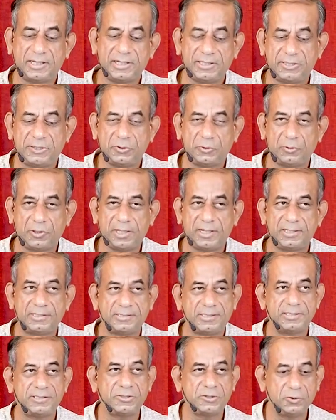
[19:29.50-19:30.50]
an
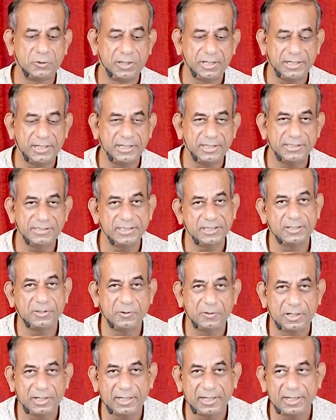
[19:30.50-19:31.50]
assurance, a surety,
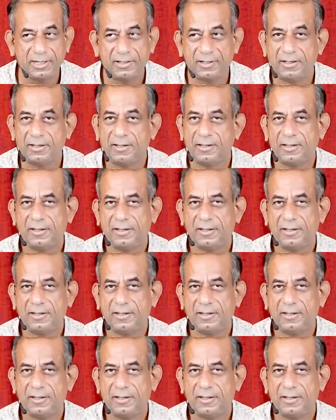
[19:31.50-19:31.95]
security.